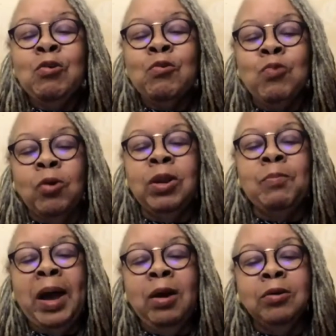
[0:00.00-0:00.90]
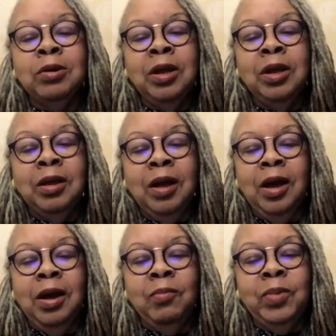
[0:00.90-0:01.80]
wrote about
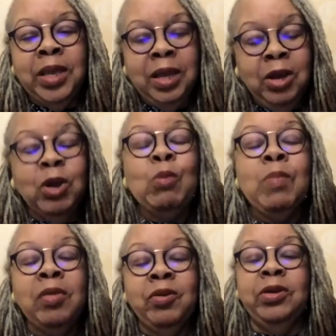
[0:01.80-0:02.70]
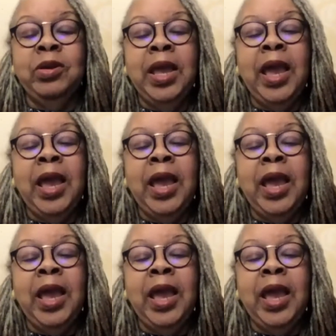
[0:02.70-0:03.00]
her mother,